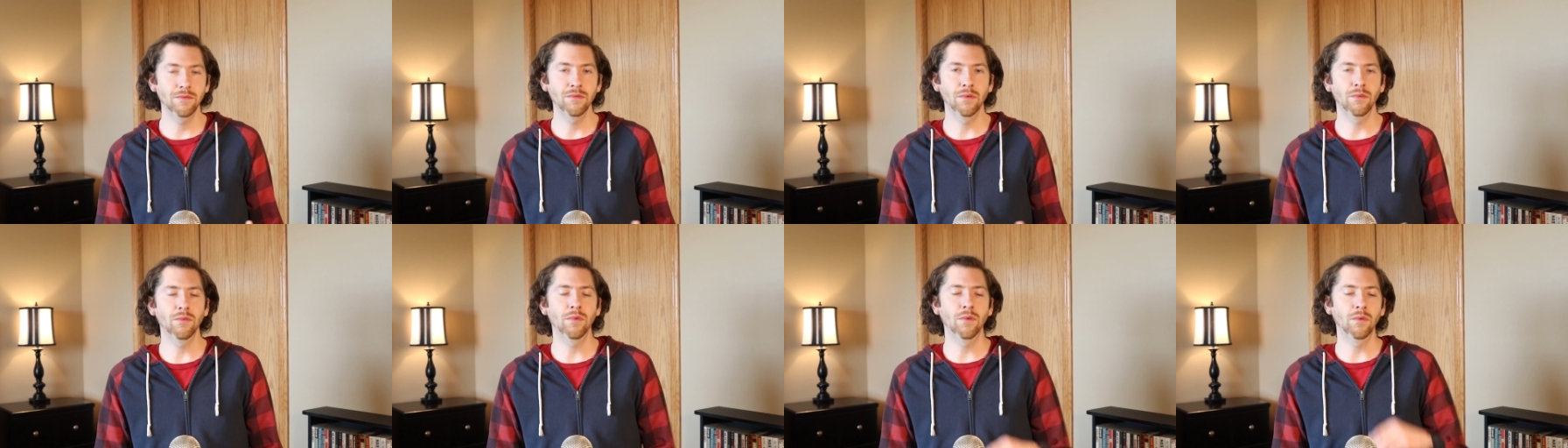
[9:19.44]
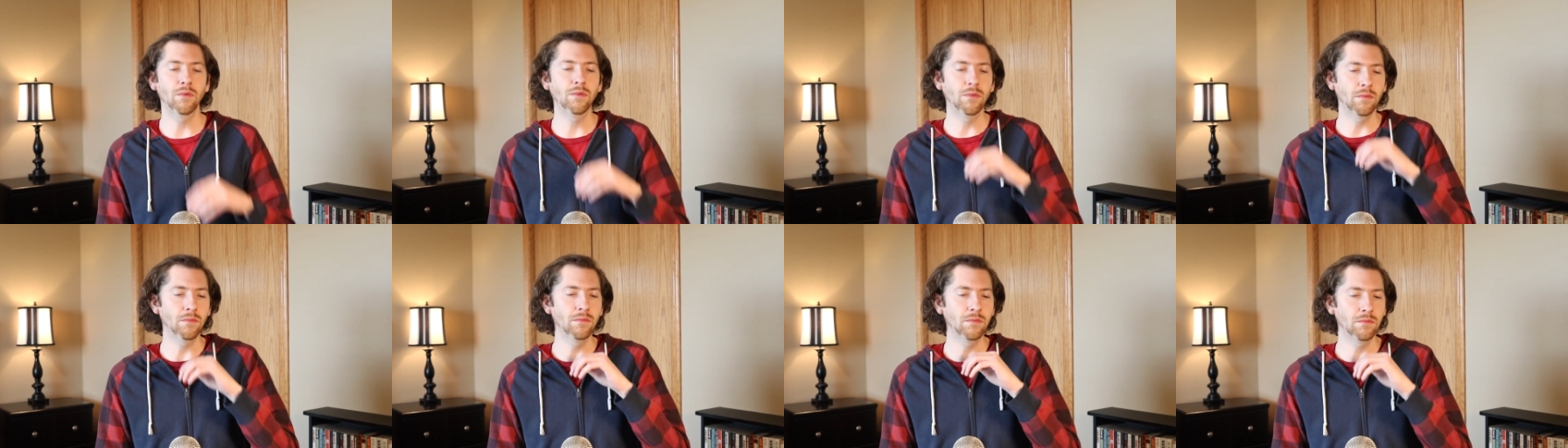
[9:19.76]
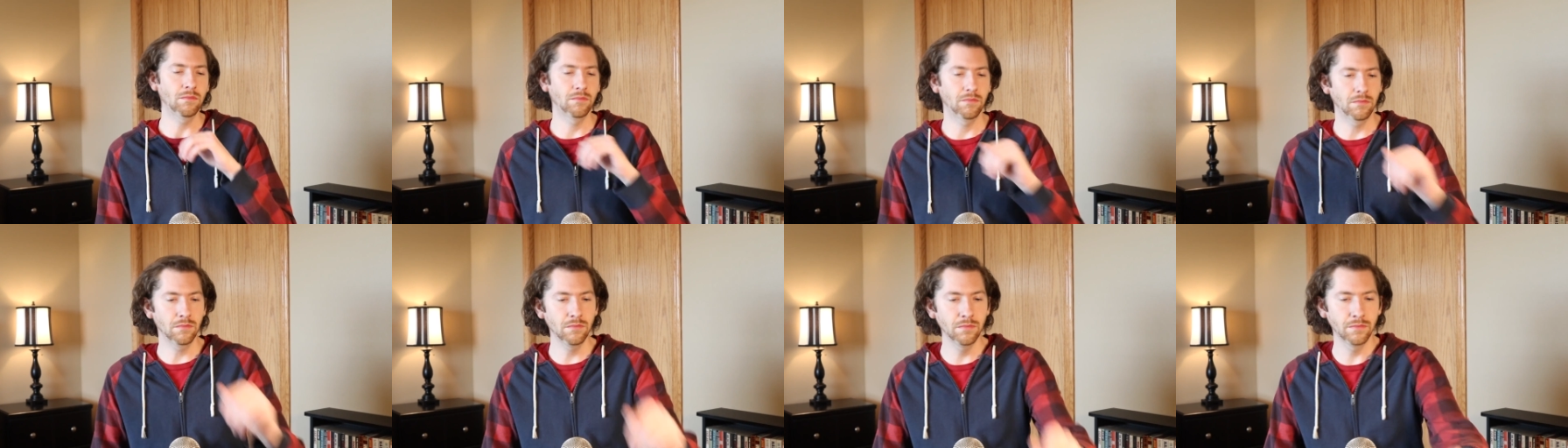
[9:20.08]

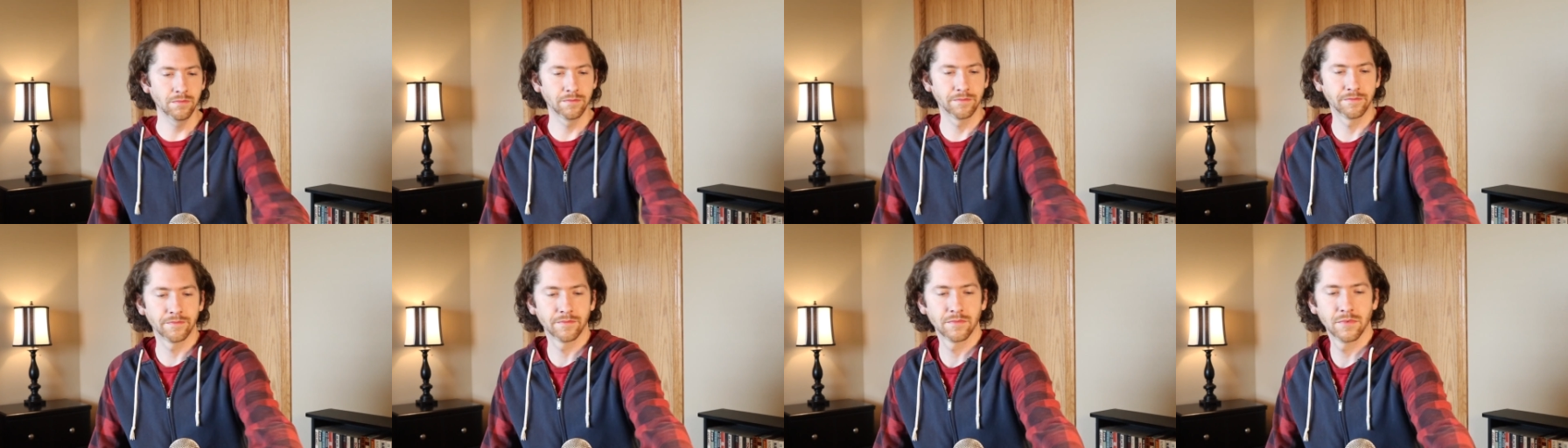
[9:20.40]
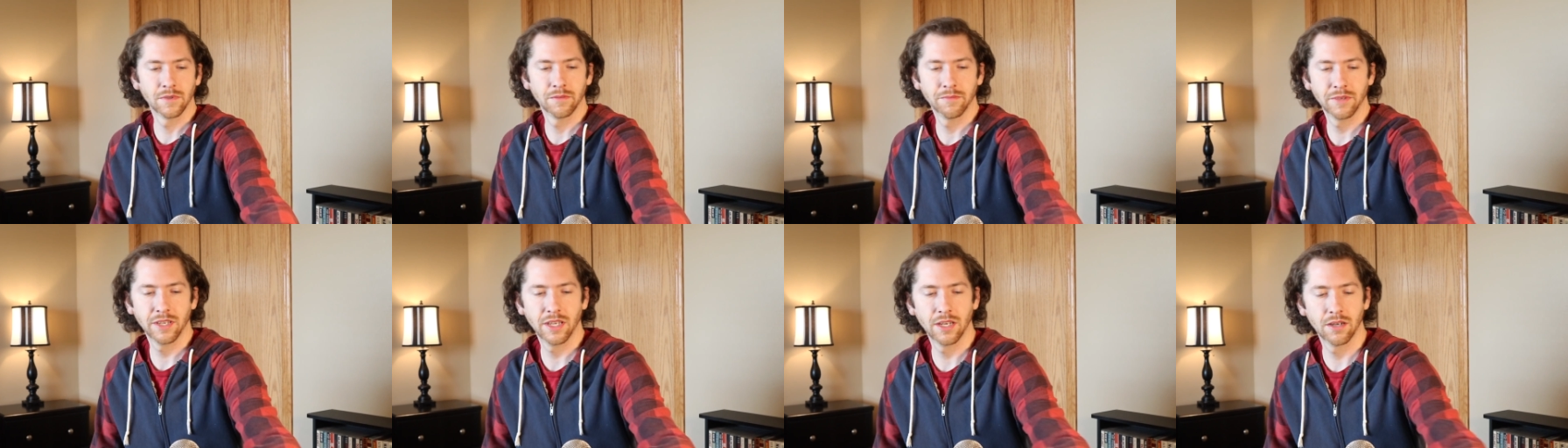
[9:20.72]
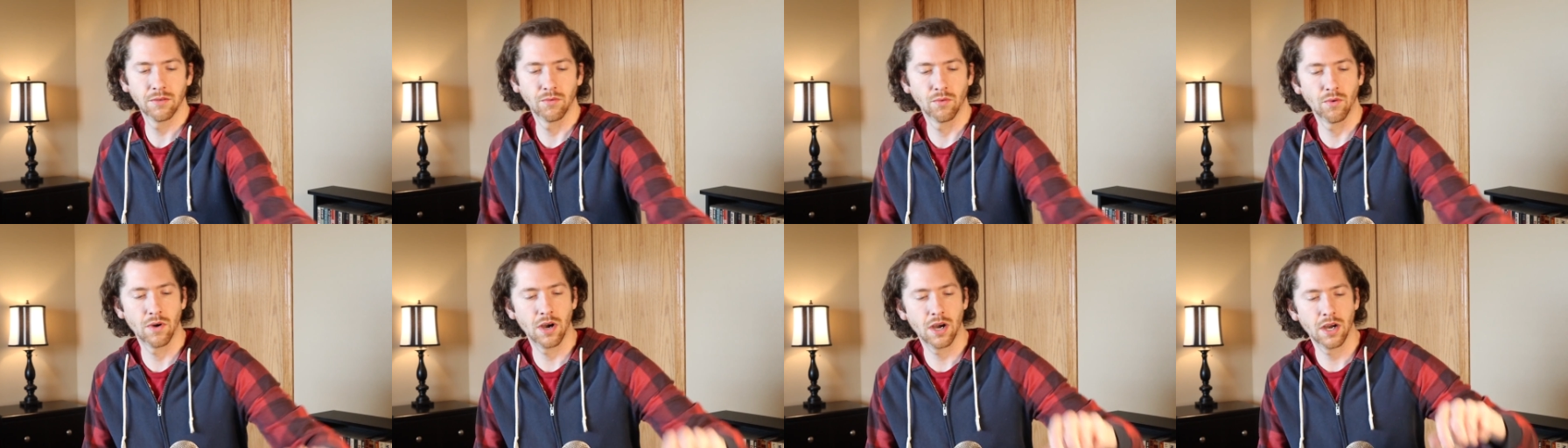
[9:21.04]
Let me get
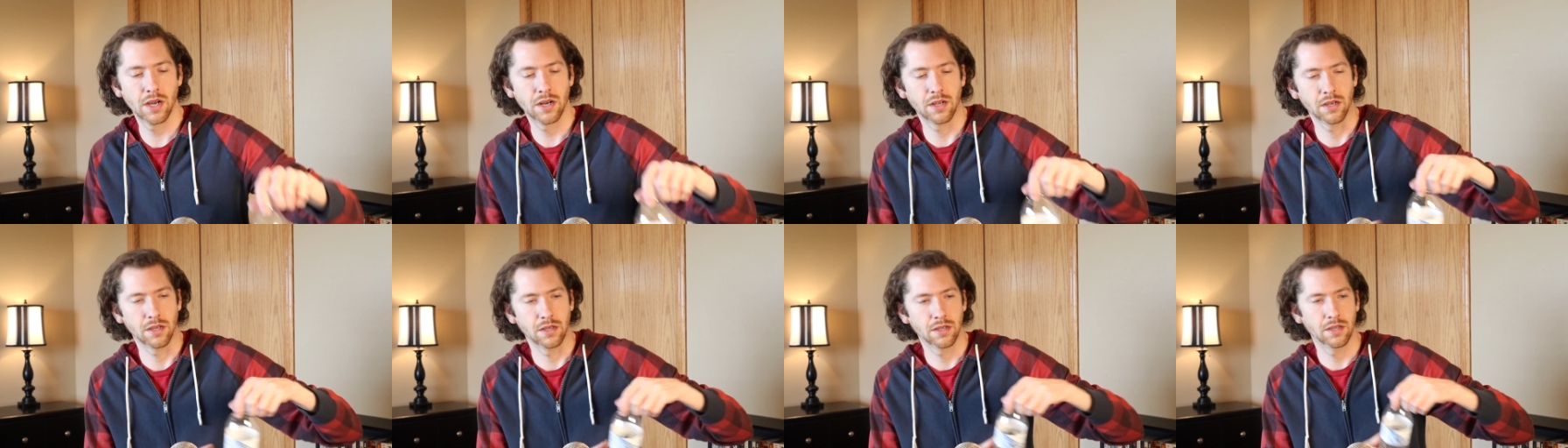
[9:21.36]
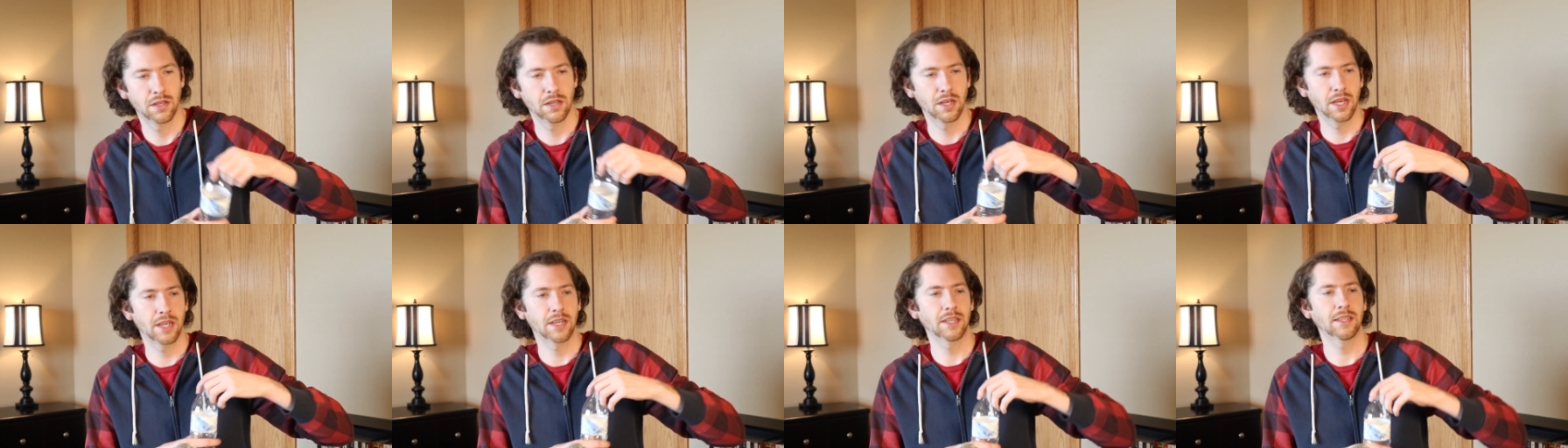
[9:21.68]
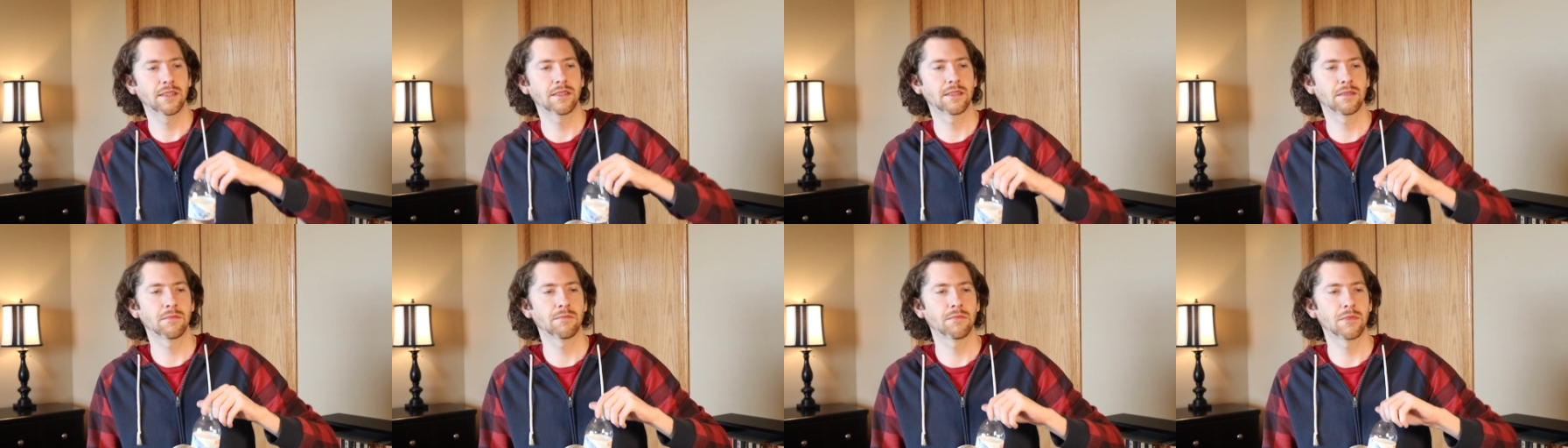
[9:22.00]
a water. I
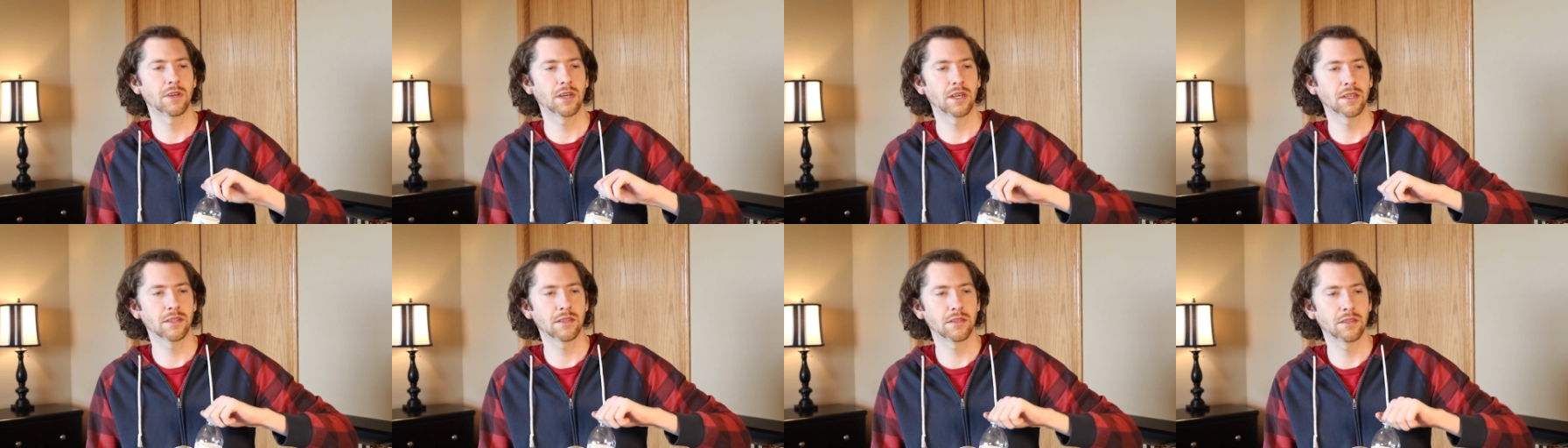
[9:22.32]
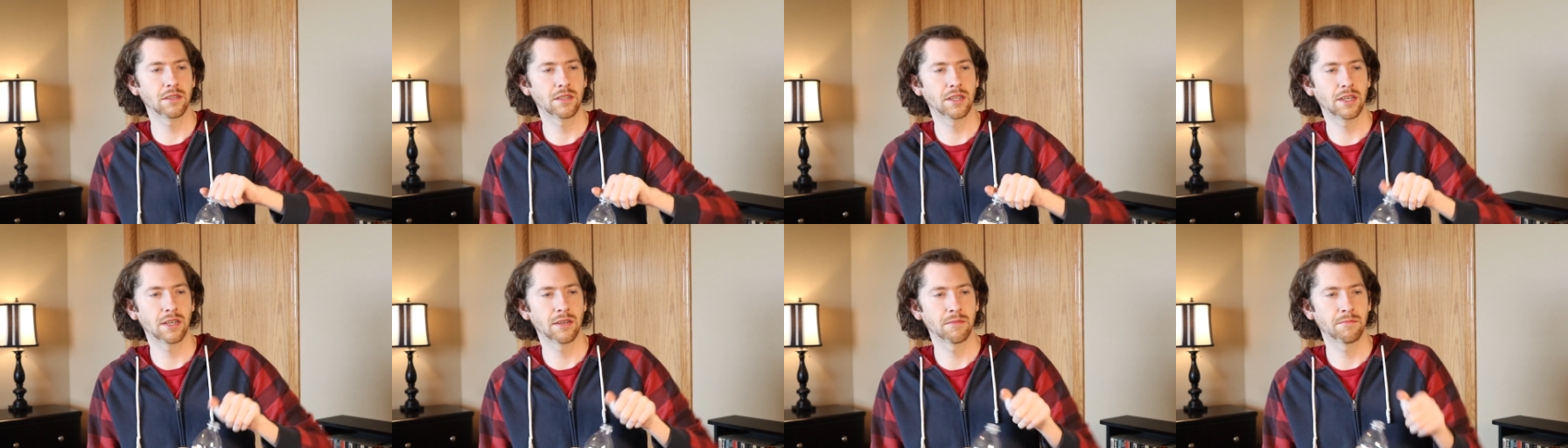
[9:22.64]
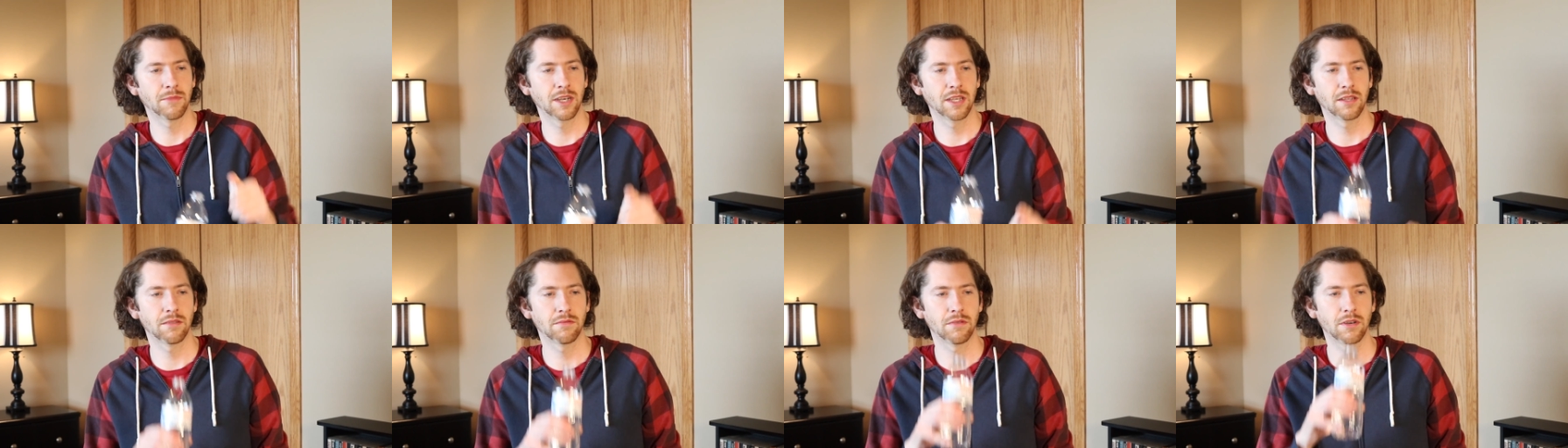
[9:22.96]
need some water down
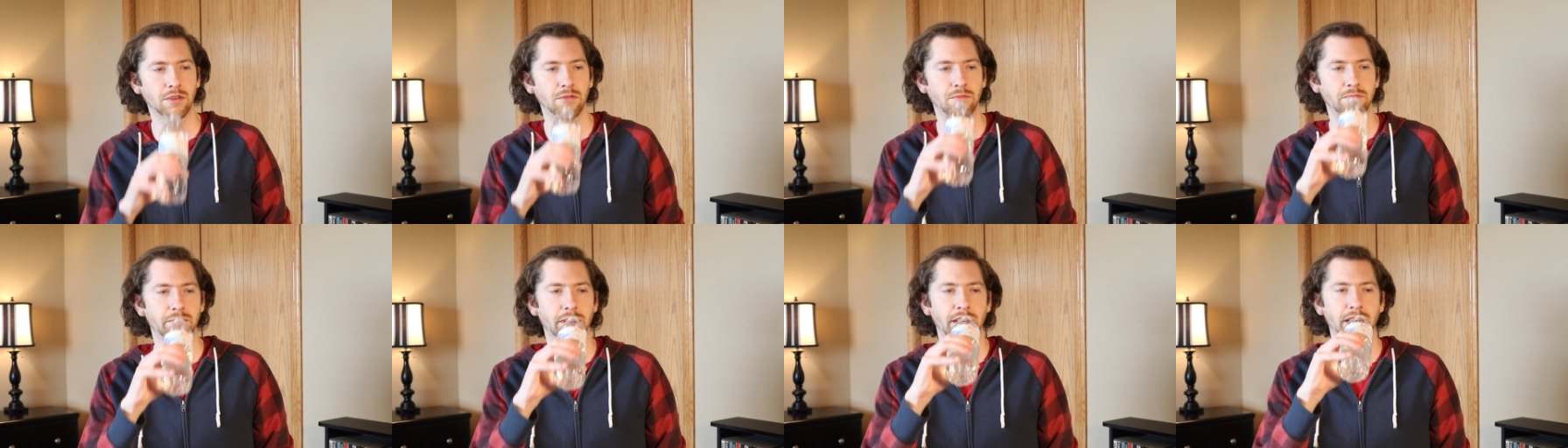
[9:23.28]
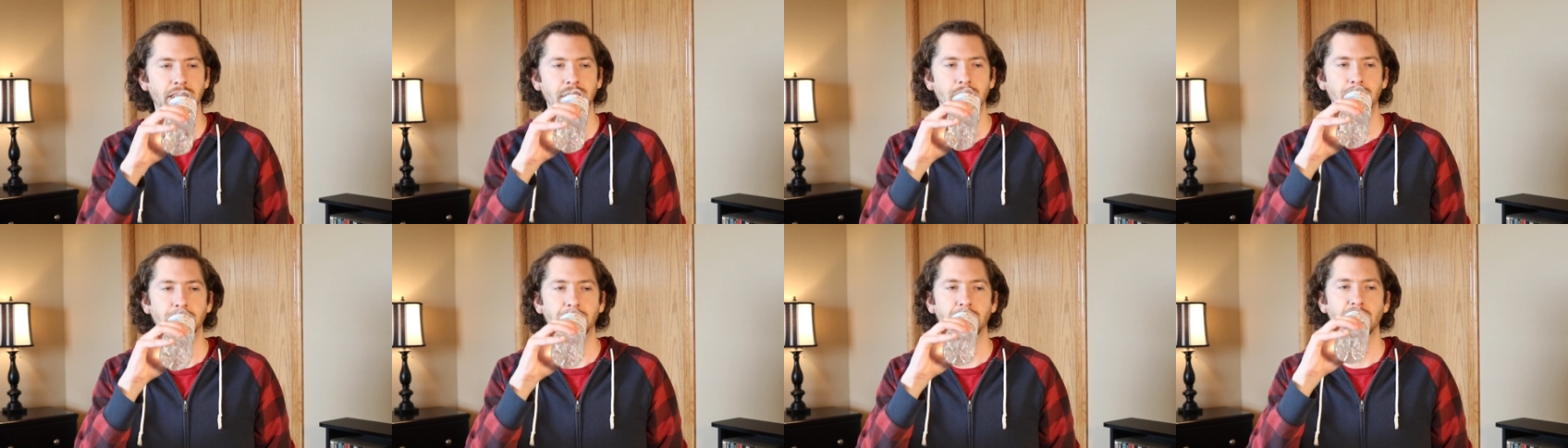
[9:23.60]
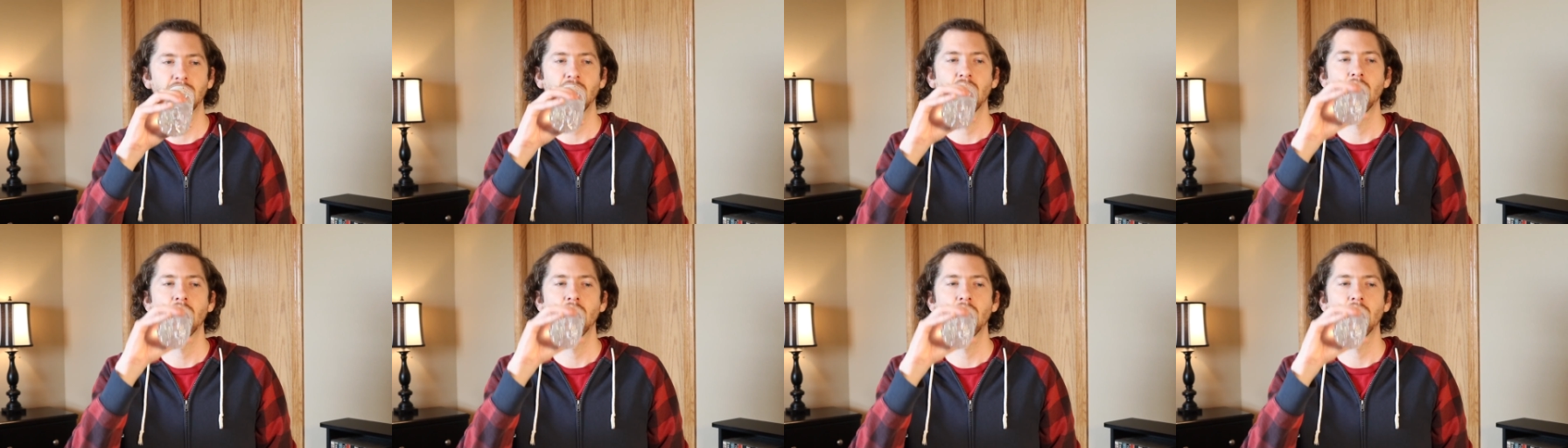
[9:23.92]
my throat pipe.